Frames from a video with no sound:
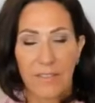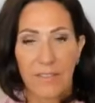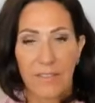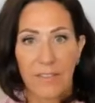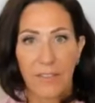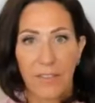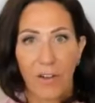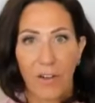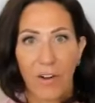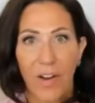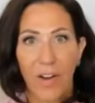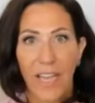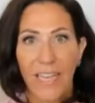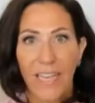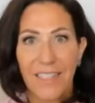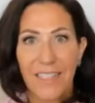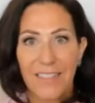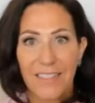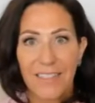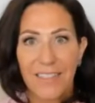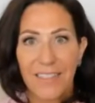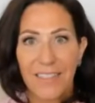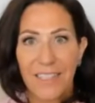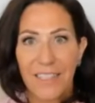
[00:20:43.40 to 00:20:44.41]
All right.
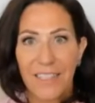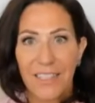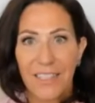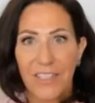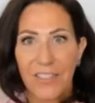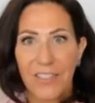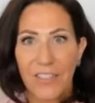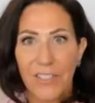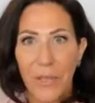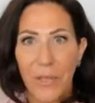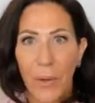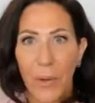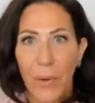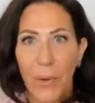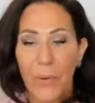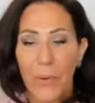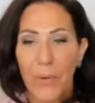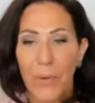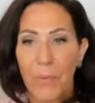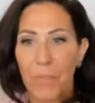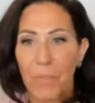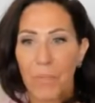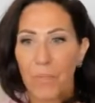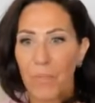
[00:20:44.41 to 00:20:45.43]

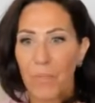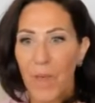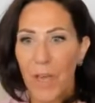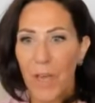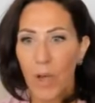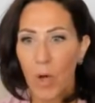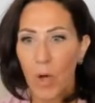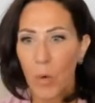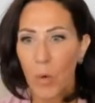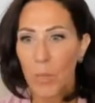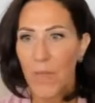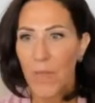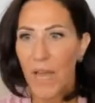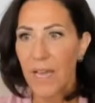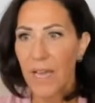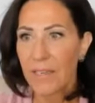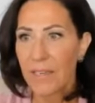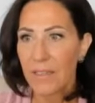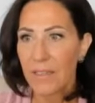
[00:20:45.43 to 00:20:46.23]
So I hope that